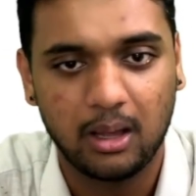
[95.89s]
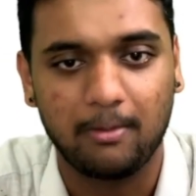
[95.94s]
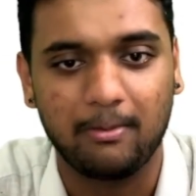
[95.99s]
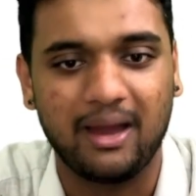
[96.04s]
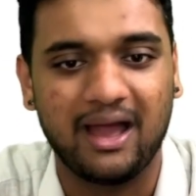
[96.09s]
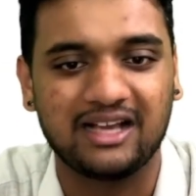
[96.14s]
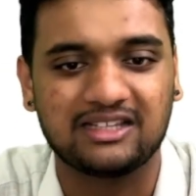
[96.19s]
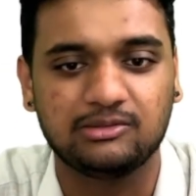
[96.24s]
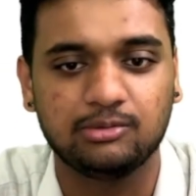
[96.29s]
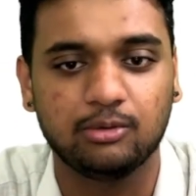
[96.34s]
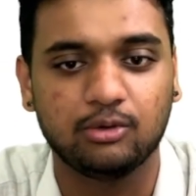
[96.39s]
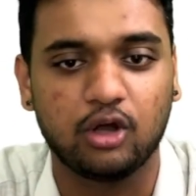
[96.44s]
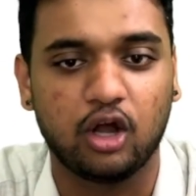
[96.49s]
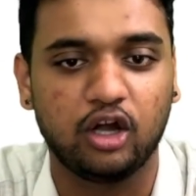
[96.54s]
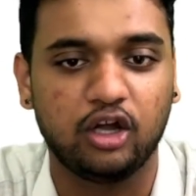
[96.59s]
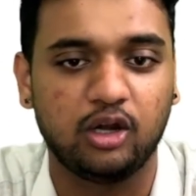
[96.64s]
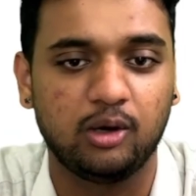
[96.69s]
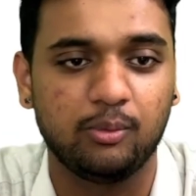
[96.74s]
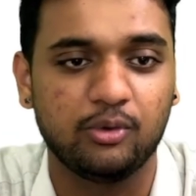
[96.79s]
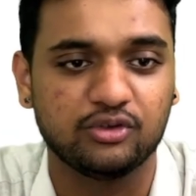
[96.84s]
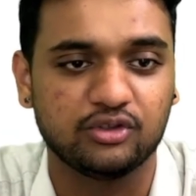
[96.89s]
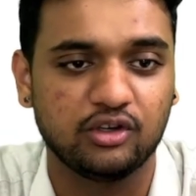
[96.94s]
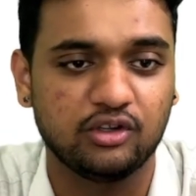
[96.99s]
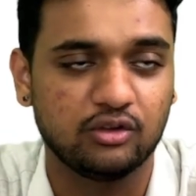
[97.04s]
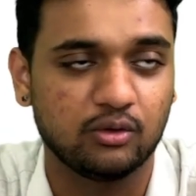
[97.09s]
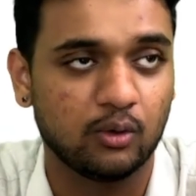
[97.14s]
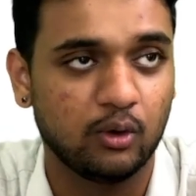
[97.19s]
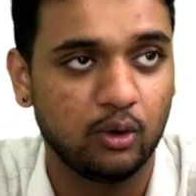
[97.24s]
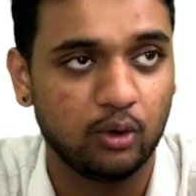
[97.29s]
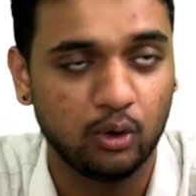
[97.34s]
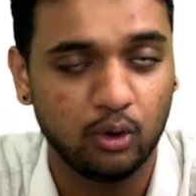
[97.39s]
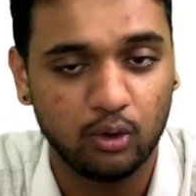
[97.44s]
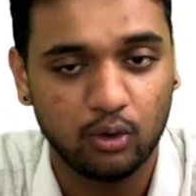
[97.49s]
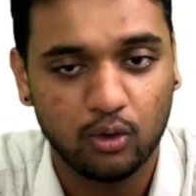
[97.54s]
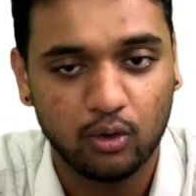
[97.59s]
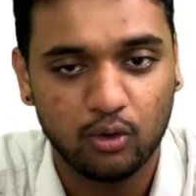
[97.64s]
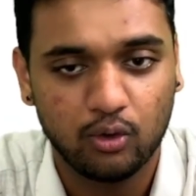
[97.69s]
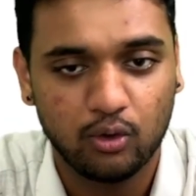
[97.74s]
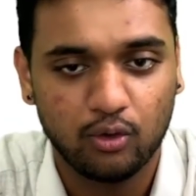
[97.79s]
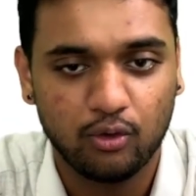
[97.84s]
Maximum contribution is equal to
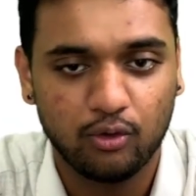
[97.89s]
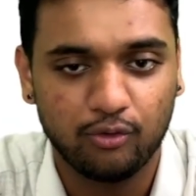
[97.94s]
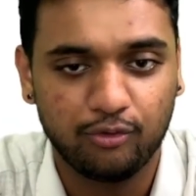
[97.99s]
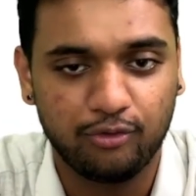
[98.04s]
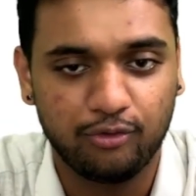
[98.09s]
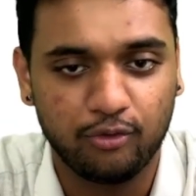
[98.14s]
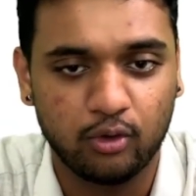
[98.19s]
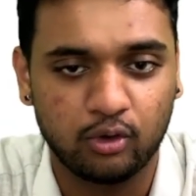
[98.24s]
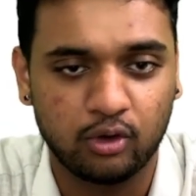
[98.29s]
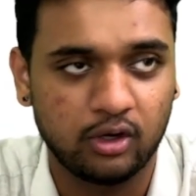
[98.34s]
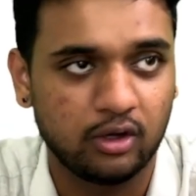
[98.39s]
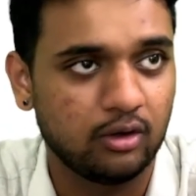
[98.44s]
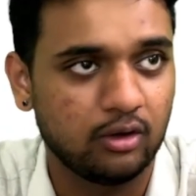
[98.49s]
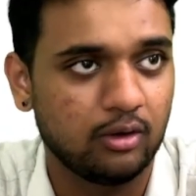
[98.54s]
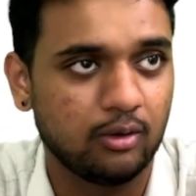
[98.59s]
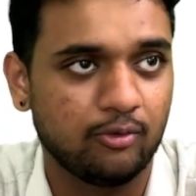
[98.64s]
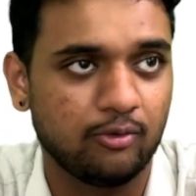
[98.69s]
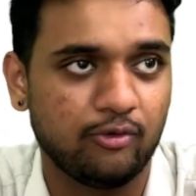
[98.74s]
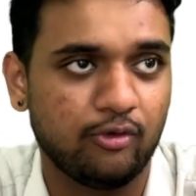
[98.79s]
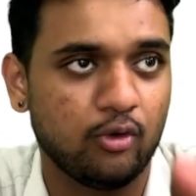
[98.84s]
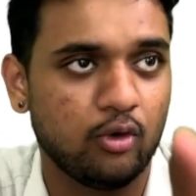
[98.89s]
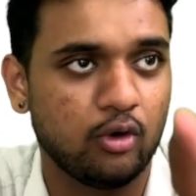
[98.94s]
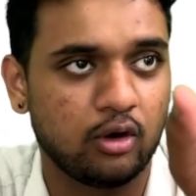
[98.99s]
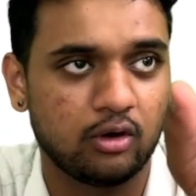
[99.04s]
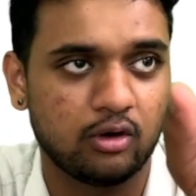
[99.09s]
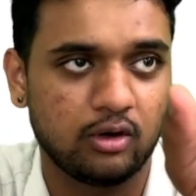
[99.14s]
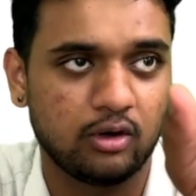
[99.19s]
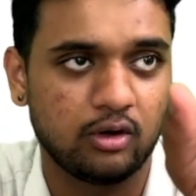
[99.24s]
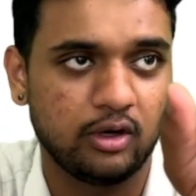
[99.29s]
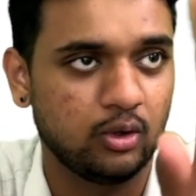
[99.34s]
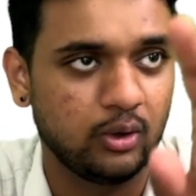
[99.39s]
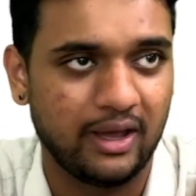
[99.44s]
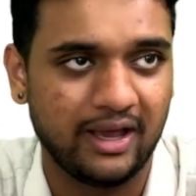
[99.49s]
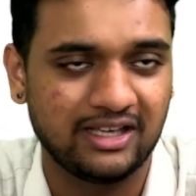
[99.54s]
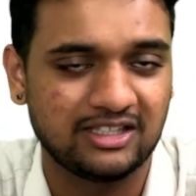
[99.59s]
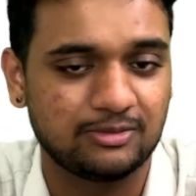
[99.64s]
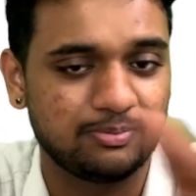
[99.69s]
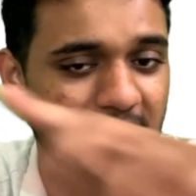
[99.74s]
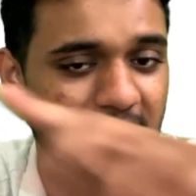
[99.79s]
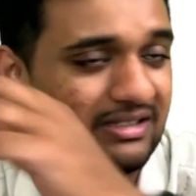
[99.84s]
4 into
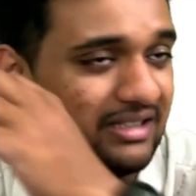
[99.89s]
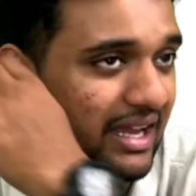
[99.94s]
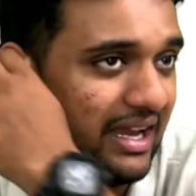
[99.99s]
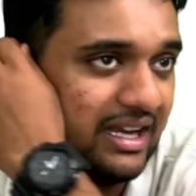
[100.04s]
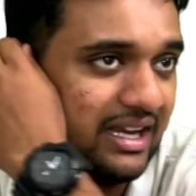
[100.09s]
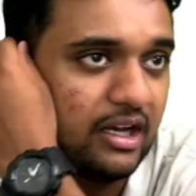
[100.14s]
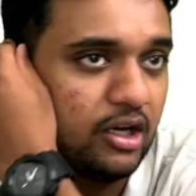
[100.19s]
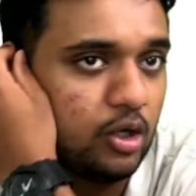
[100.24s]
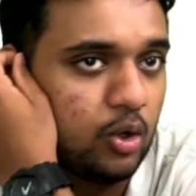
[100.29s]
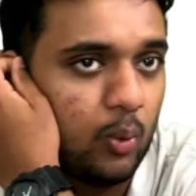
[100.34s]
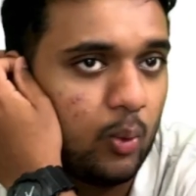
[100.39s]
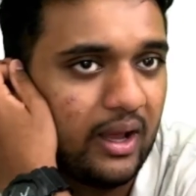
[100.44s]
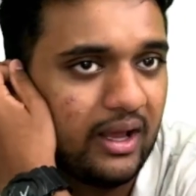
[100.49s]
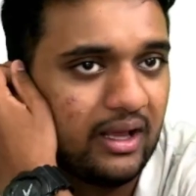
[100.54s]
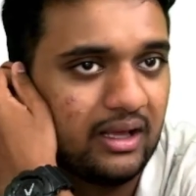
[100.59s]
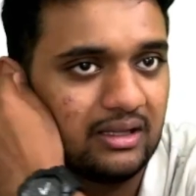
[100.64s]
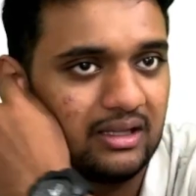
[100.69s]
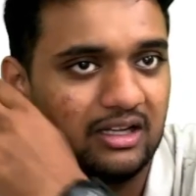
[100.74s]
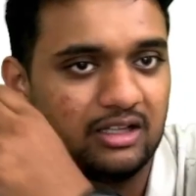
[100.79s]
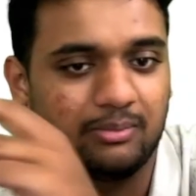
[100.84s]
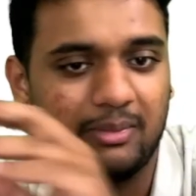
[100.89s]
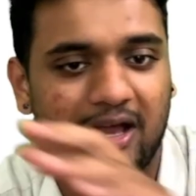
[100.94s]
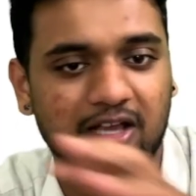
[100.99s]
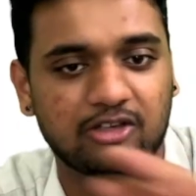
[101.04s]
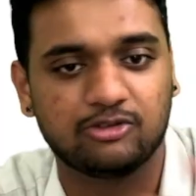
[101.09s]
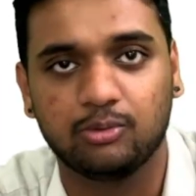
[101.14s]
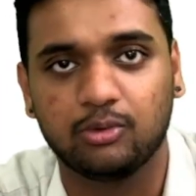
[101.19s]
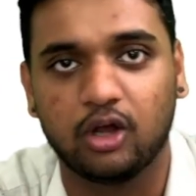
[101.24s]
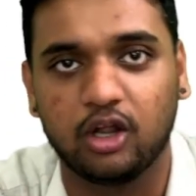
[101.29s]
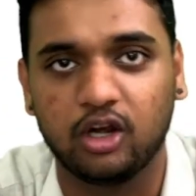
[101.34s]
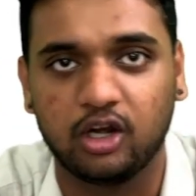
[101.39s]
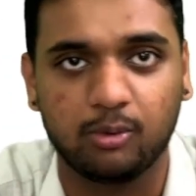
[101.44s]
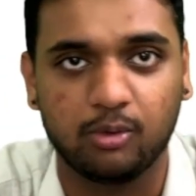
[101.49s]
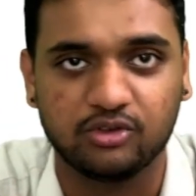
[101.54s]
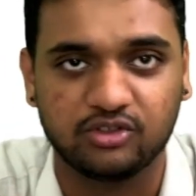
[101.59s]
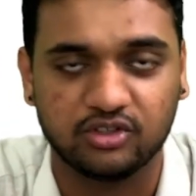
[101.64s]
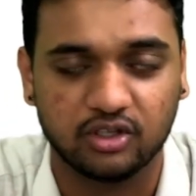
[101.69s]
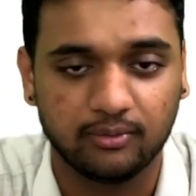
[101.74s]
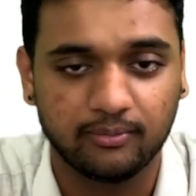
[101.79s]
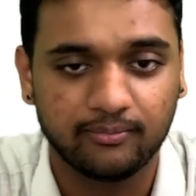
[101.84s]
X plus 8 into Y. That is maximum
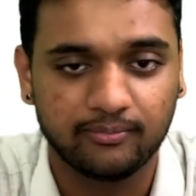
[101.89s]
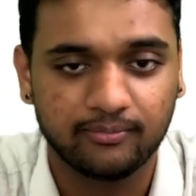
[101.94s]
contribution.